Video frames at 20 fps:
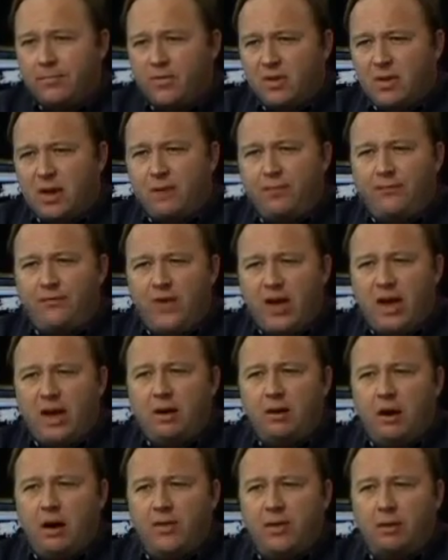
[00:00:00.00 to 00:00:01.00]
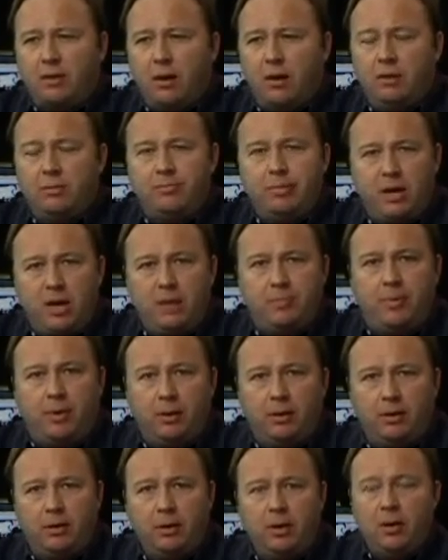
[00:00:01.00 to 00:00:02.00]
They feed on their own
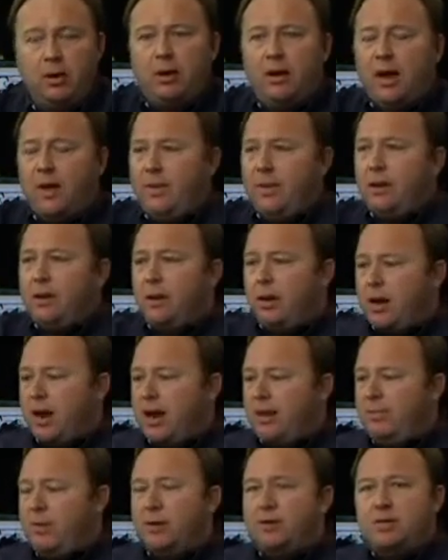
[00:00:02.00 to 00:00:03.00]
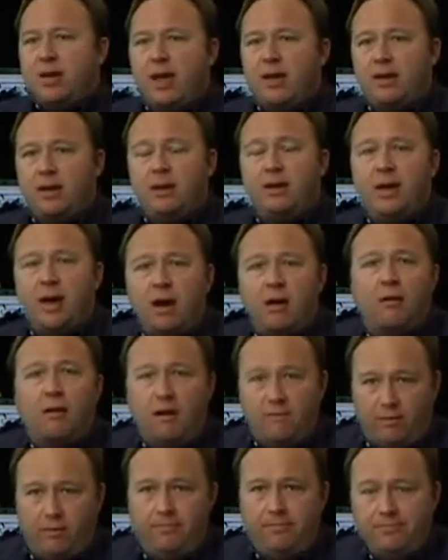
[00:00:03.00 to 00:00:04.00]
people and then claim they're taking care
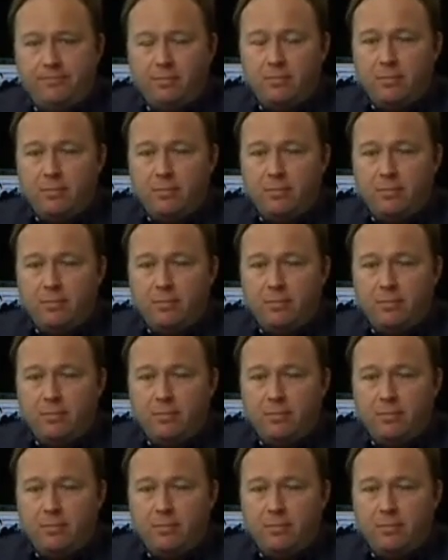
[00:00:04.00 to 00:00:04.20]
of them.